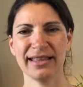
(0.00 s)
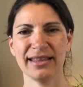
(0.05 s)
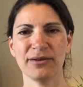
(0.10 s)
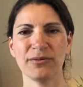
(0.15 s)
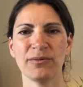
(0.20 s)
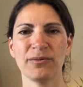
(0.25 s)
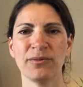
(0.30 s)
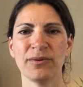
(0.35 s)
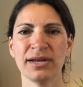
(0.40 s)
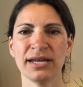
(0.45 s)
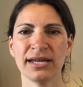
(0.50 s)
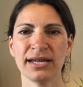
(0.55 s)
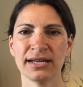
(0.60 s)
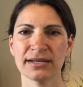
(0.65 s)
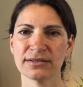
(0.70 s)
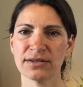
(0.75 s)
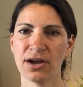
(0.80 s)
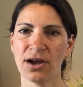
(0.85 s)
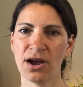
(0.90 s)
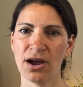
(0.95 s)

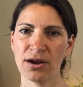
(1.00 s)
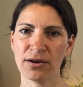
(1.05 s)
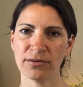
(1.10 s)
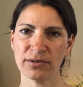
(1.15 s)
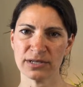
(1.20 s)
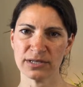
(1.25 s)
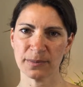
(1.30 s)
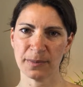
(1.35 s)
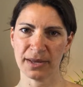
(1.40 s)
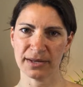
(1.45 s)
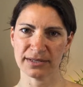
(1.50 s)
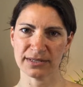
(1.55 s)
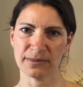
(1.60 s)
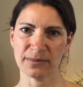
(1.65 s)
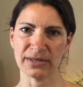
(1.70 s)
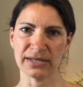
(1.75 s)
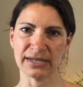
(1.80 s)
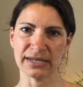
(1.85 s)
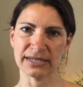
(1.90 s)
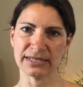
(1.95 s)
It's our
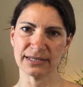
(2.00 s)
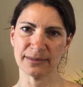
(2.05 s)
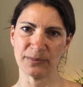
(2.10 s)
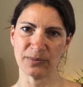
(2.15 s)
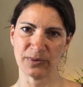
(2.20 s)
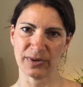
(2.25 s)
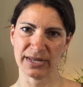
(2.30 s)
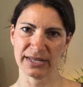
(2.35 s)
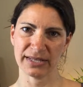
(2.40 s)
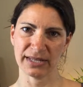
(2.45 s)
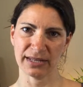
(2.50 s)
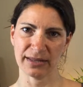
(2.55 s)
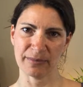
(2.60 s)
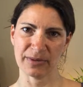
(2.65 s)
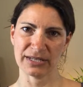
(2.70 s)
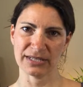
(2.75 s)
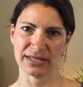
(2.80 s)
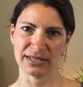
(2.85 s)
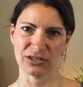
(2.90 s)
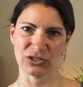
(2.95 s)
responsibility to bring the
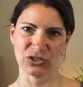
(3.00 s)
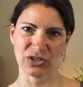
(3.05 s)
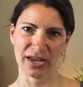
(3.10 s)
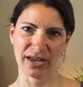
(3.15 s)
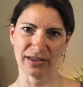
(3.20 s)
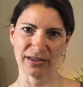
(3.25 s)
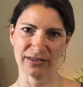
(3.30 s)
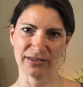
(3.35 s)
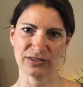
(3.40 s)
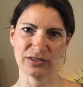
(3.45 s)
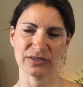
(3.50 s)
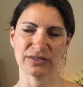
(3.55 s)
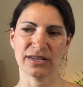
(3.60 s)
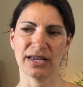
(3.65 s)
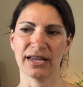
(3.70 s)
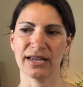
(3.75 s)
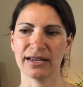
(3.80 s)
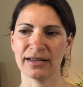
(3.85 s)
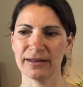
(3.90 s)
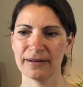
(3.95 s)
limit to the child, just
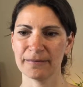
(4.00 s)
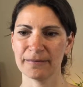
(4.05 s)
like